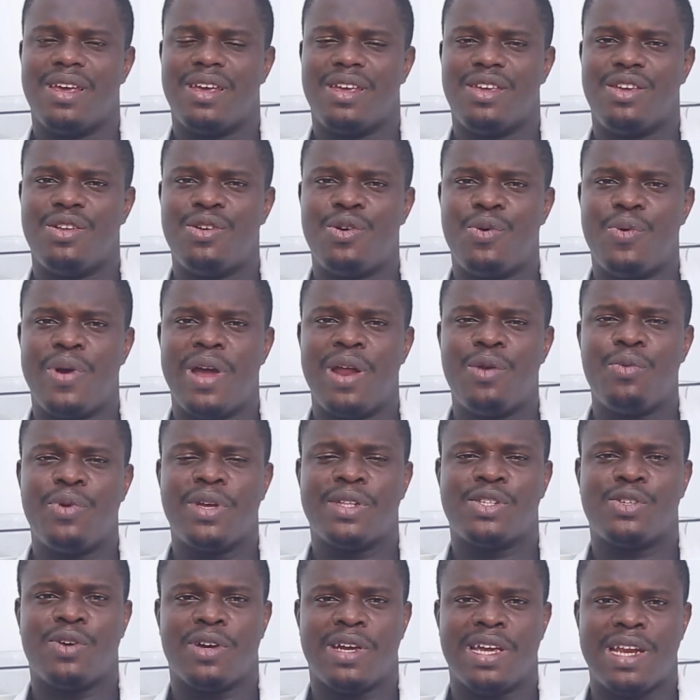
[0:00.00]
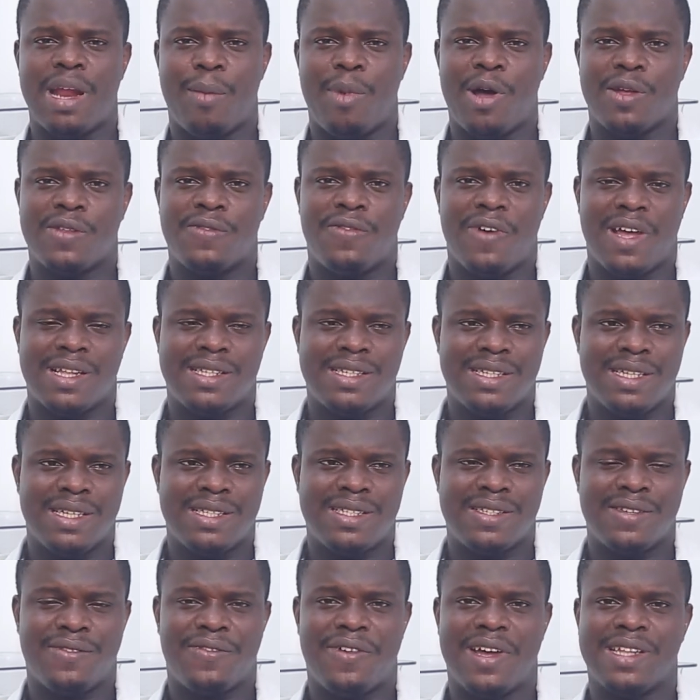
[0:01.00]
You know, when we're talking about
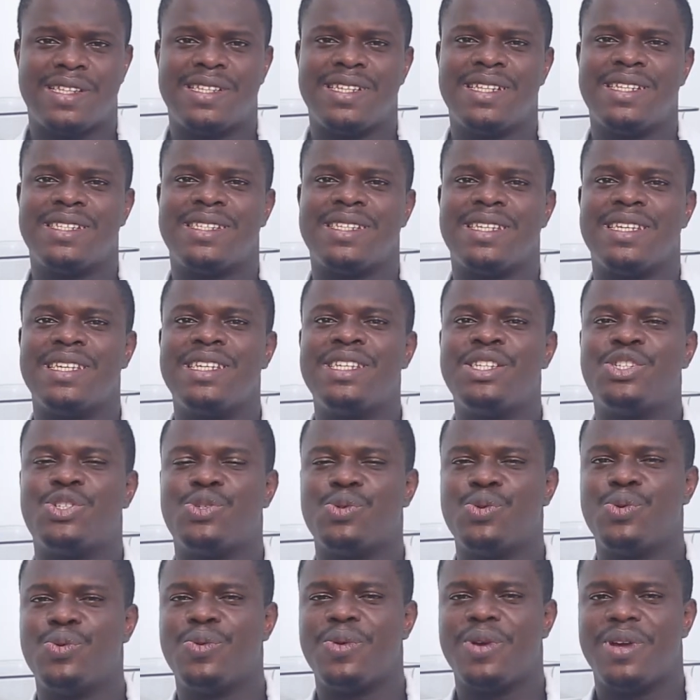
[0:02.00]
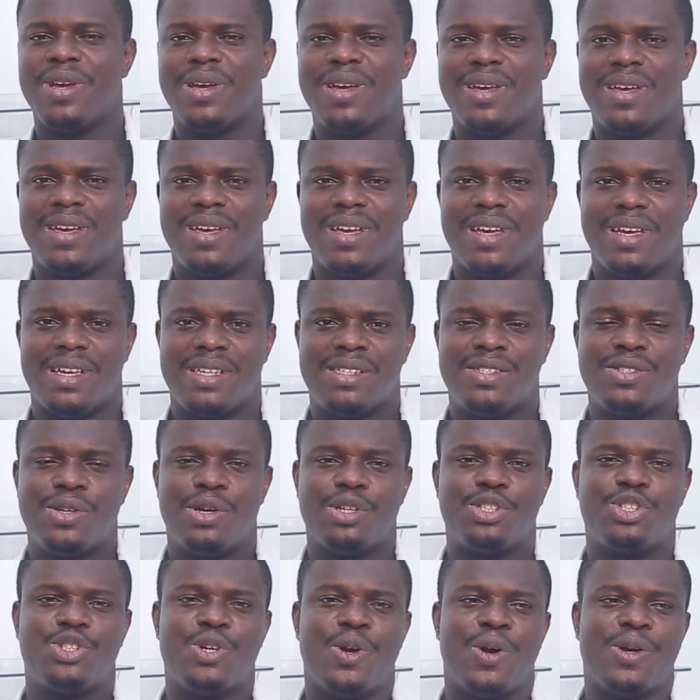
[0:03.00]
fertility issue, it's
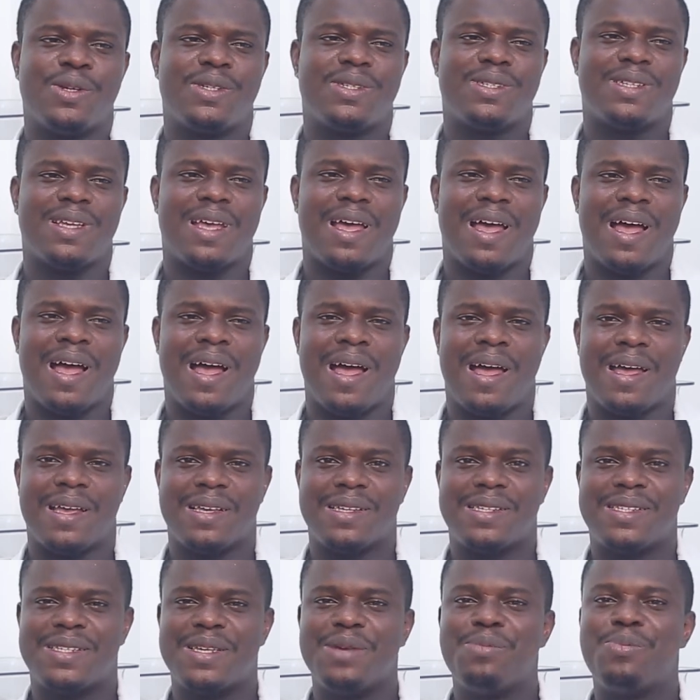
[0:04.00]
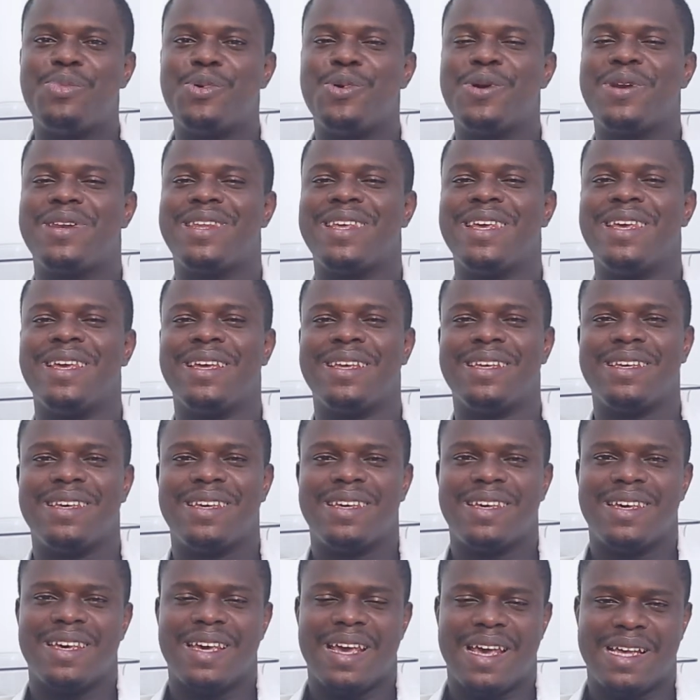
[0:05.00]
not just a simple thing.
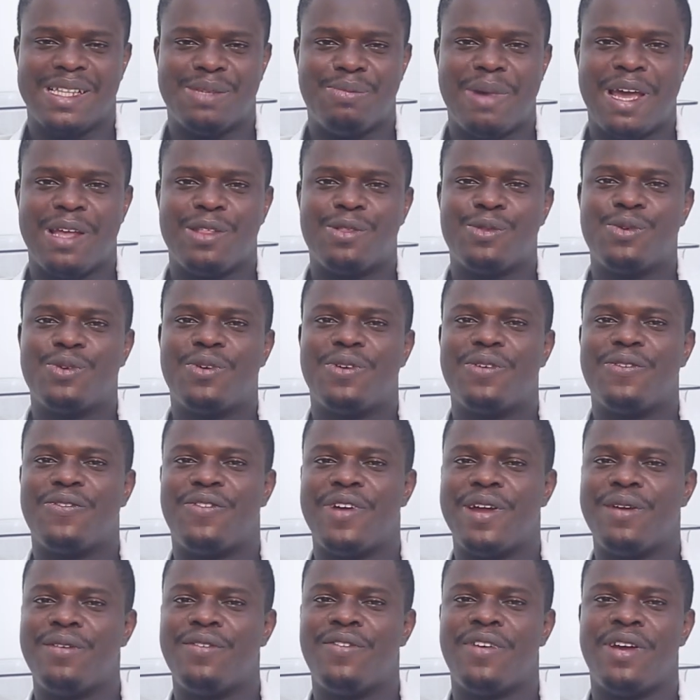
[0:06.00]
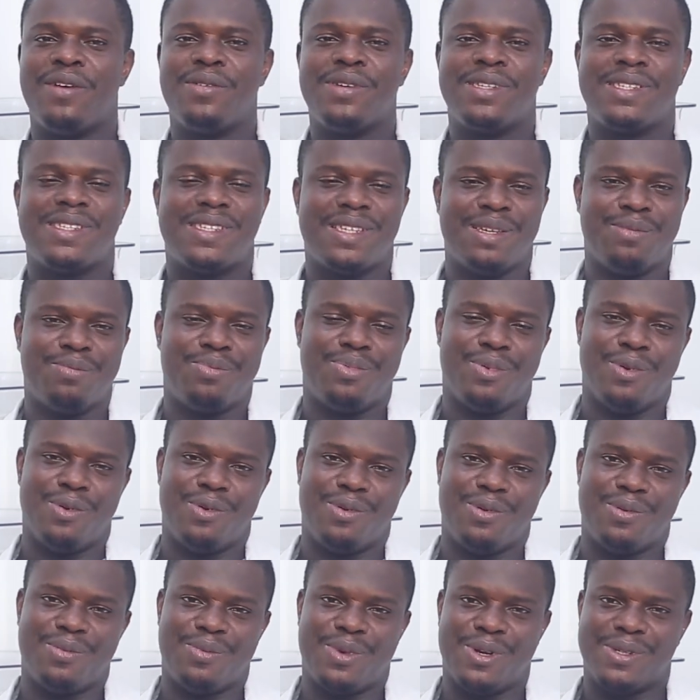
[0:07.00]
It might look very, very simple,
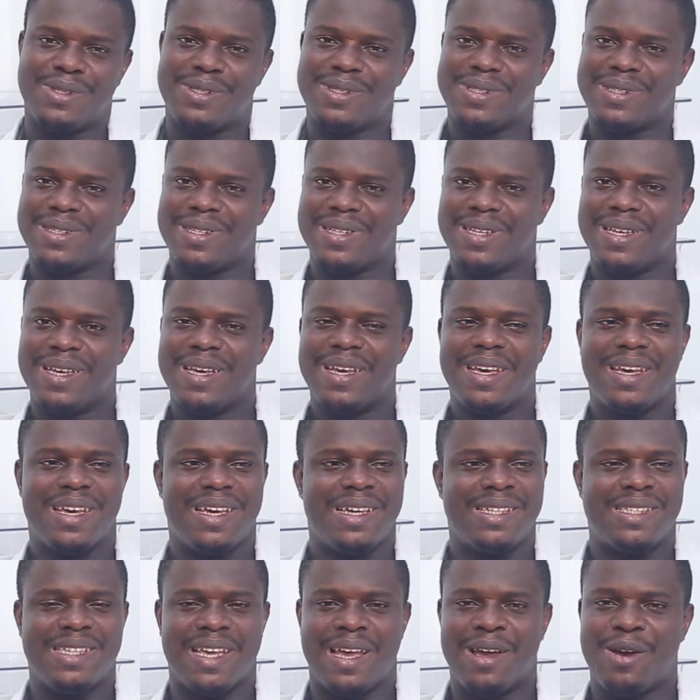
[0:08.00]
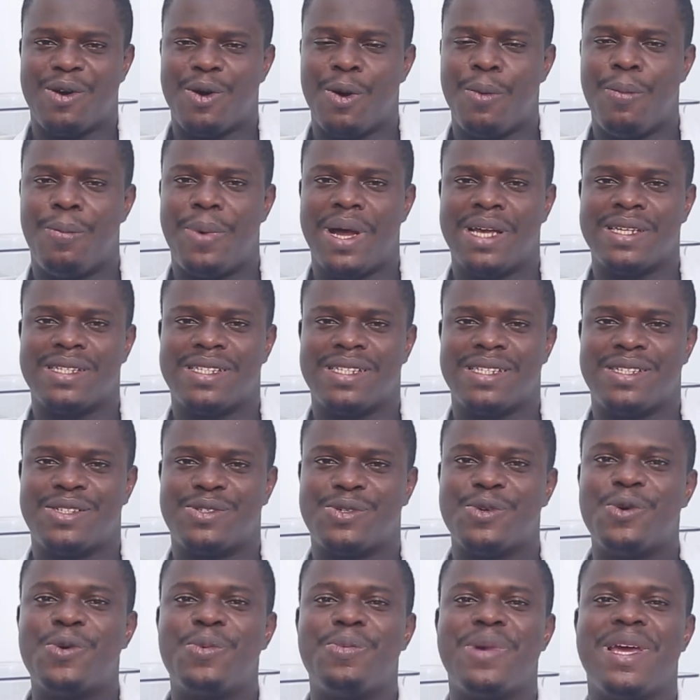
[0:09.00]
but it encompasses
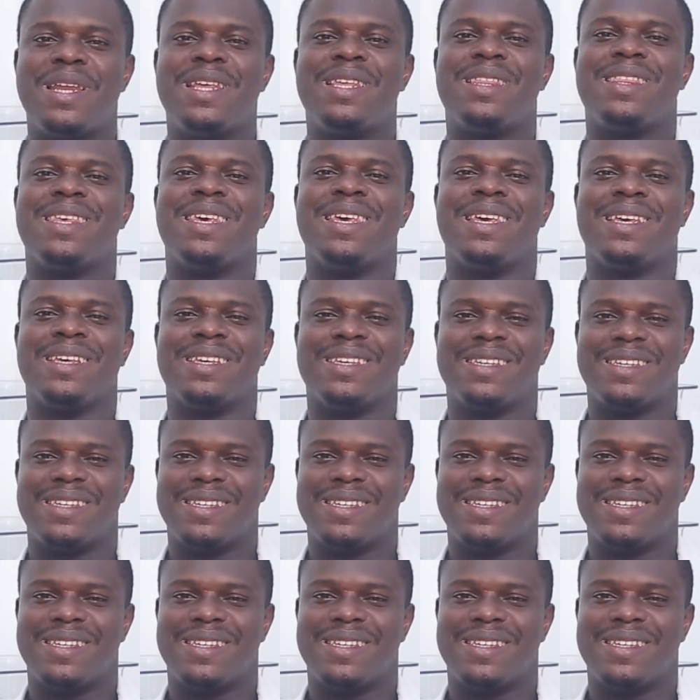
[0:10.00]
so many things.